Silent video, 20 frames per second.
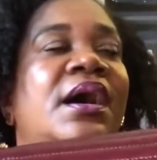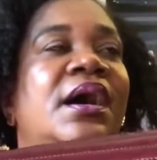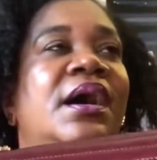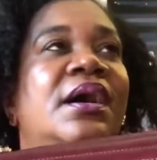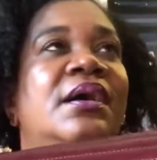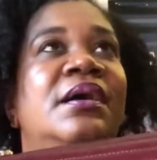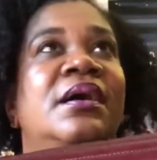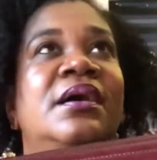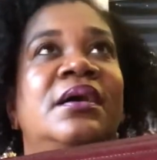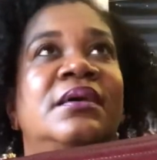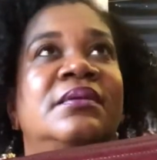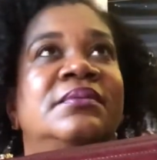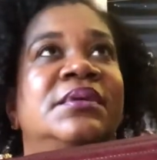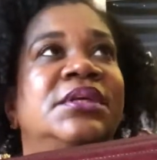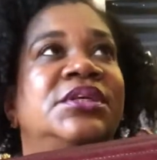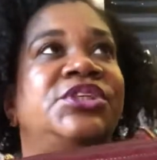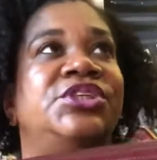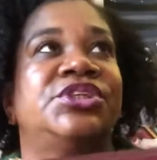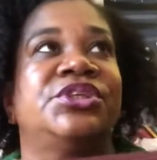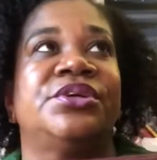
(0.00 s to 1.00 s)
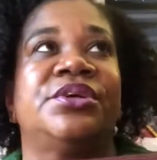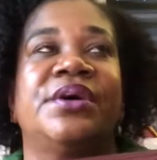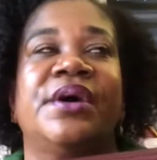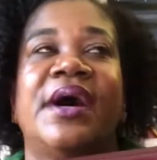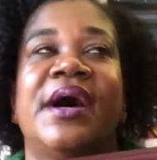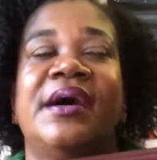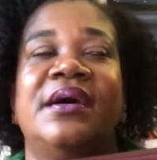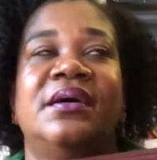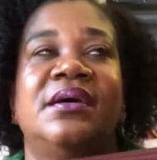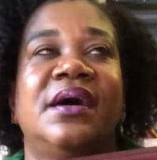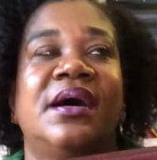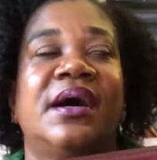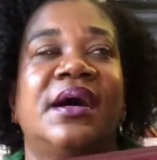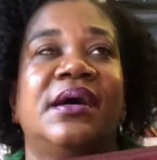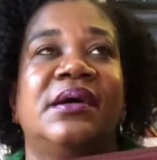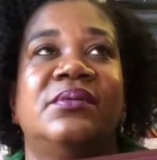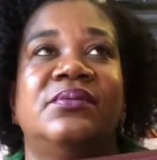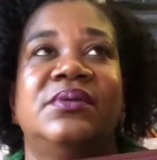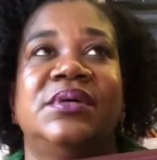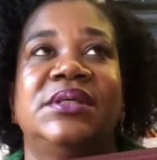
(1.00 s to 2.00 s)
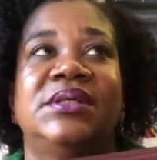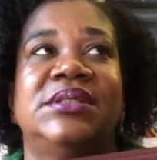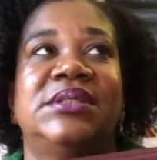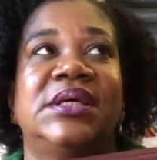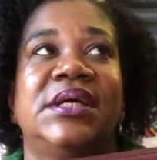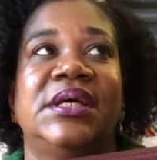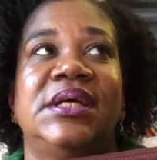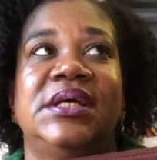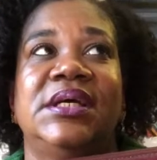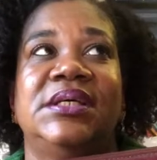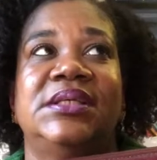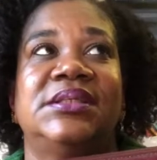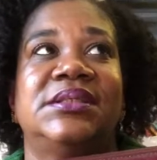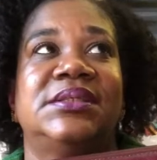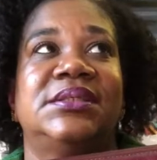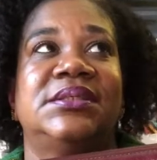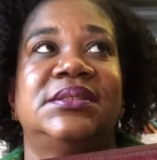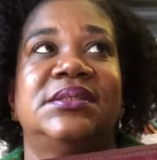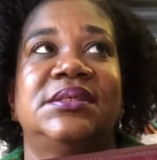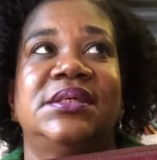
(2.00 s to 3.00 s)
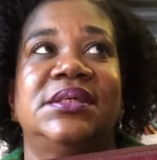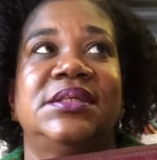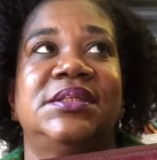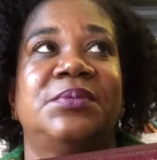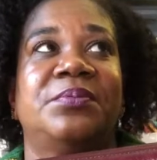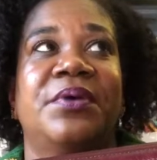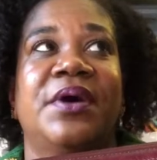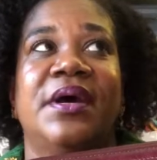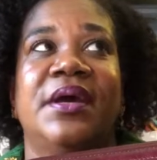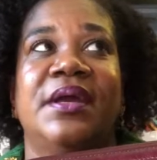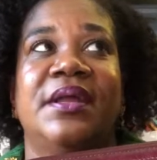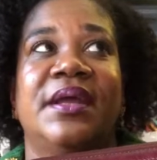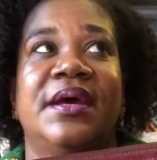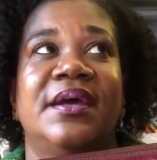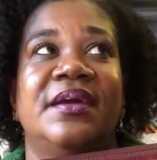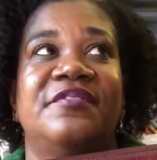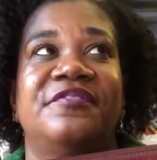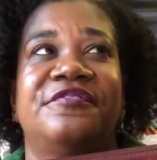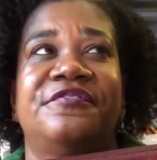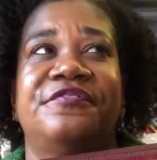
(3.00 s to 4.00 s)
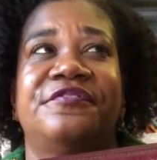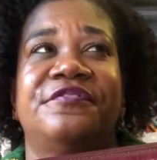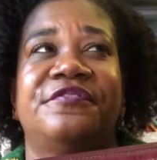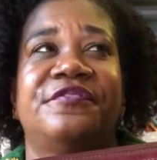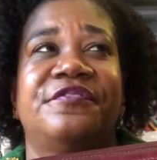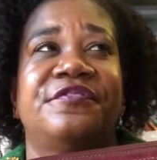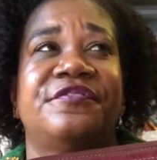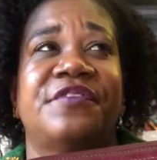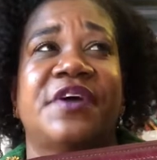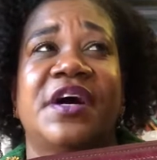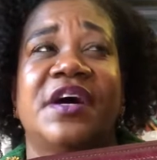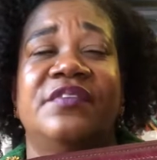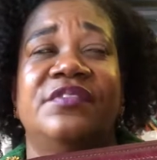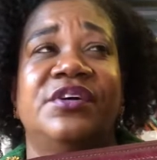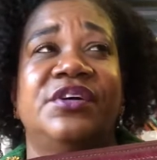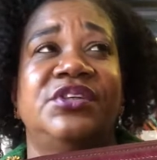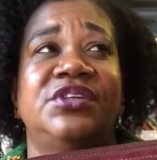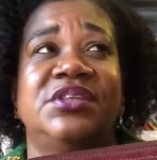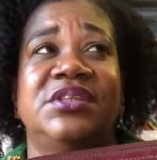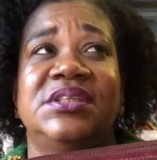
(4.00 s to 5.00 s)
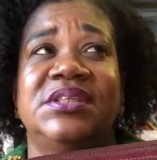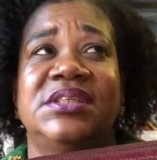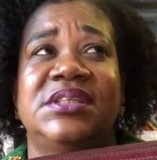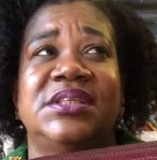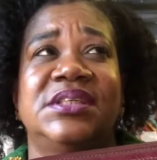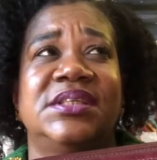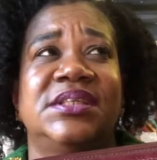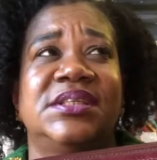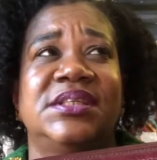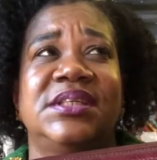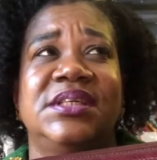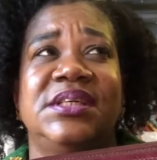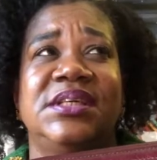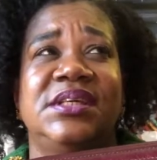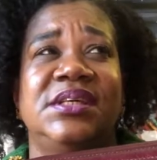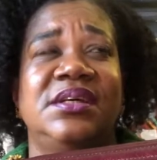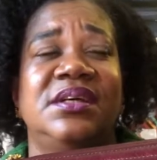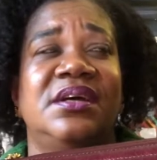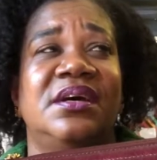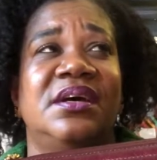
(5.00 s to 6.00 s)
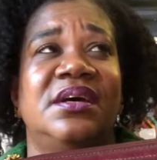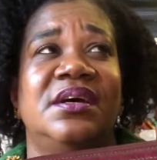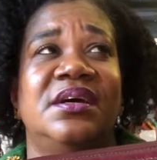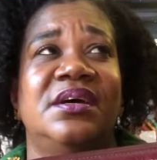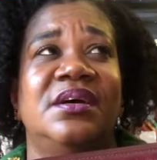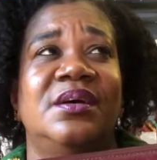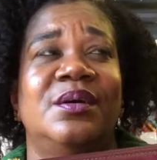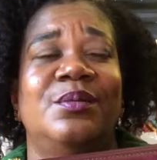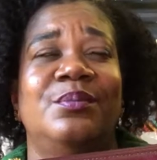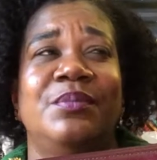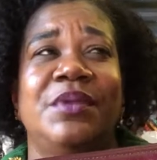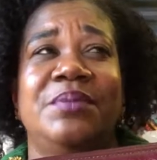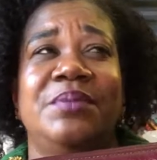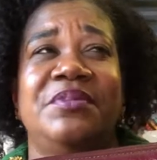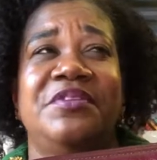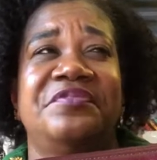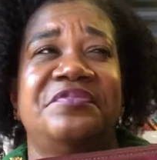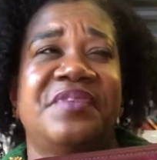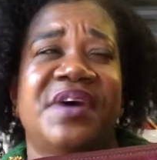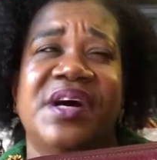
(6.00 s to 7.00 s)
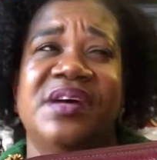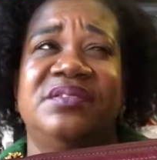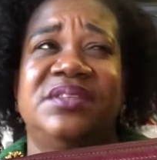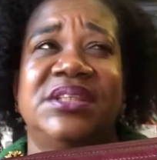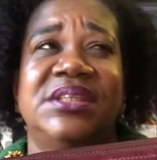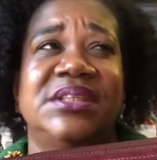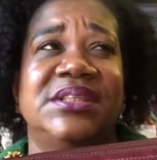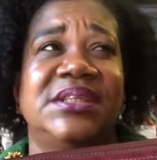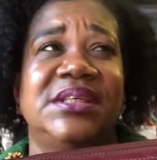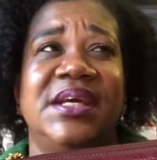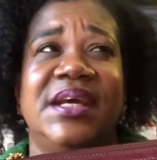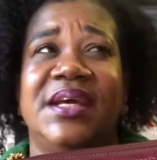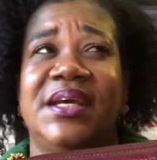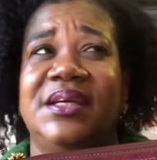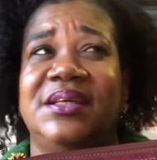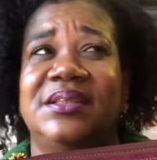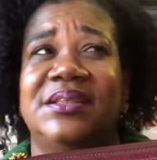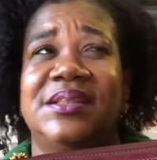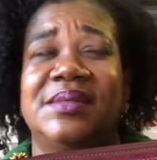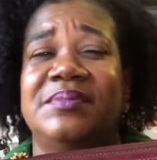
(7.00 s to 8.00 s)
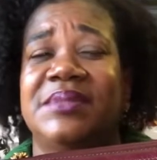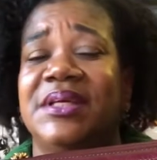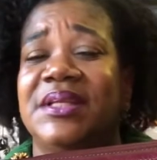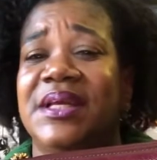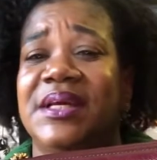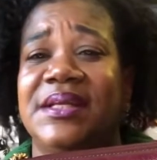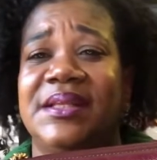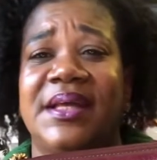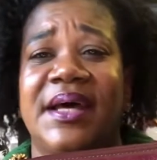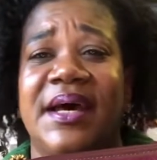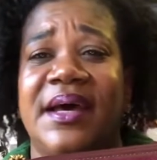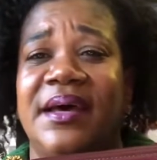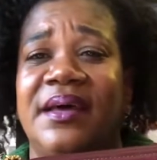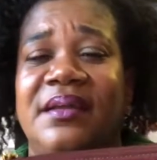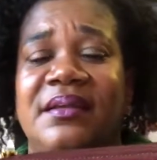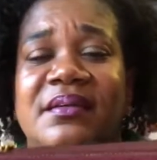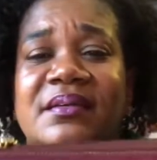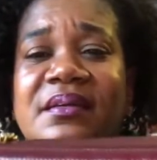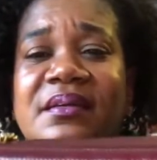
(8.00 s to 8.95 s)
I'm not sure. I want to say it's probably like 560, maybe 568, something like that,